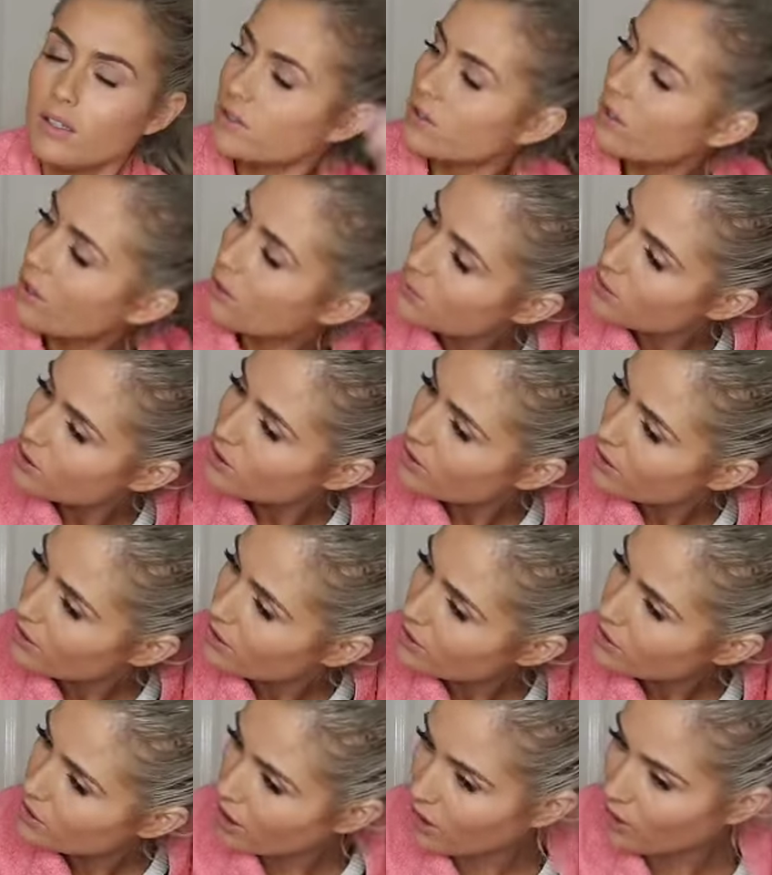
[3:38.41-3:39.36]
So I'm just
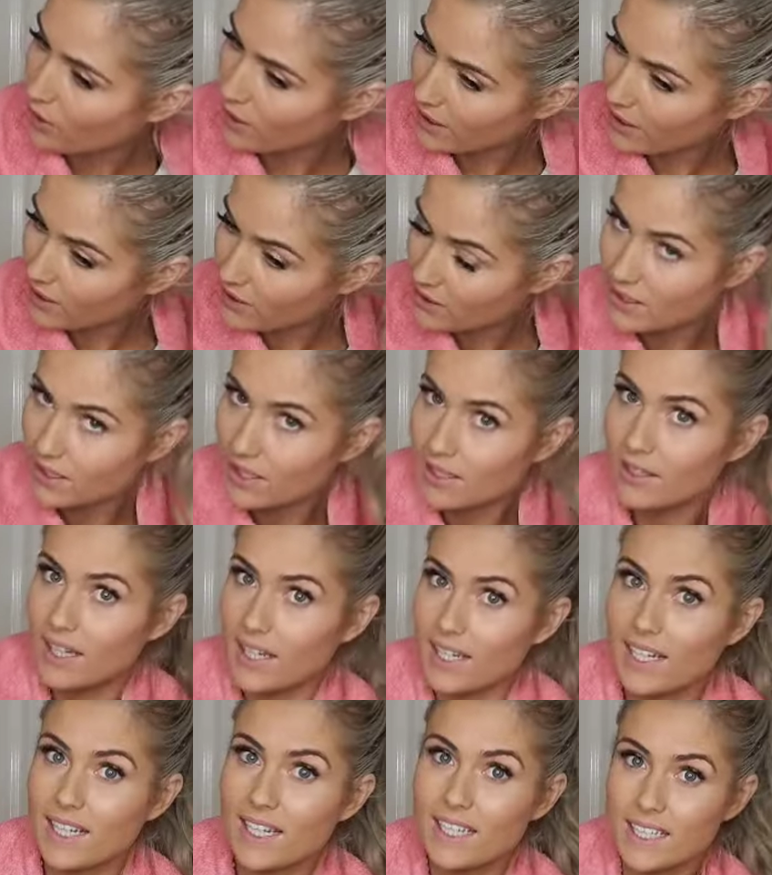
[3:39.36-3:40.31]
gonna show you,
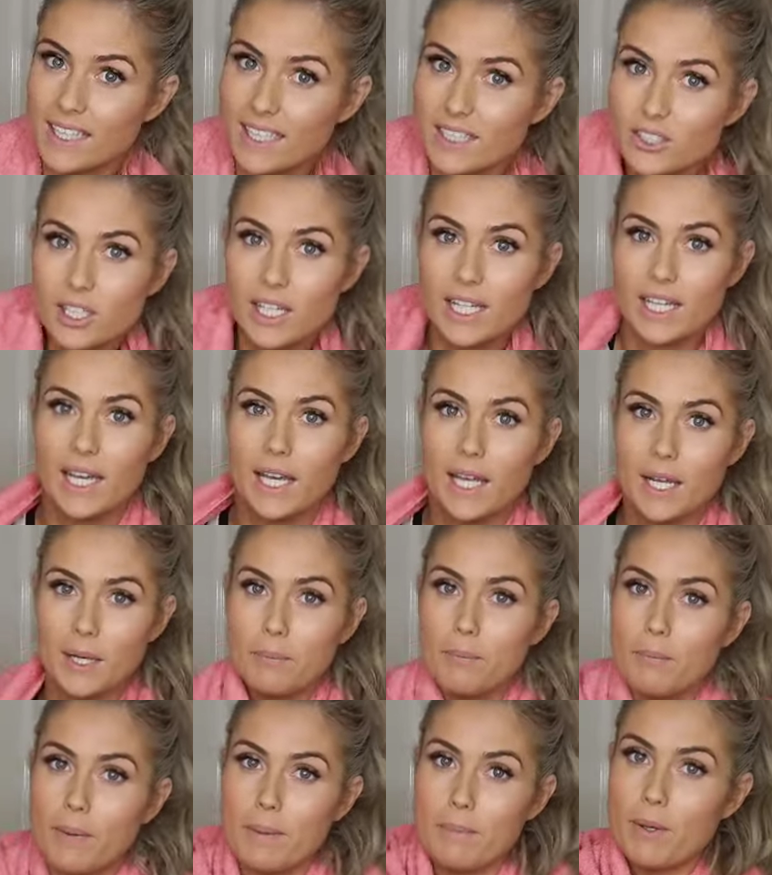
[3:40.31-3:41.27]
like literally
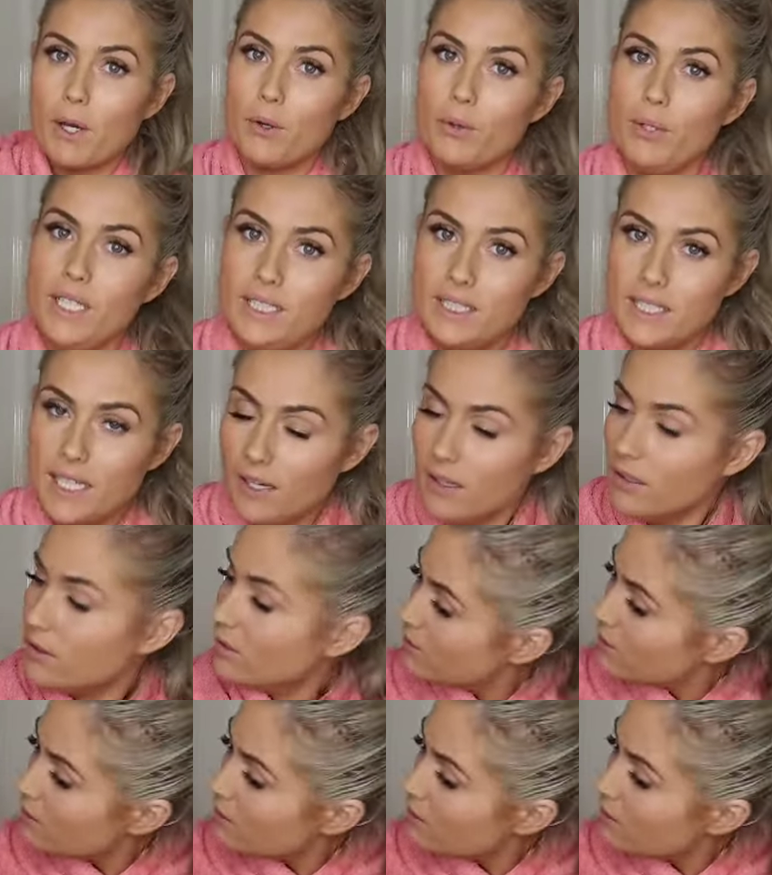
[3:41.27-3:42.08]
in my ponytail,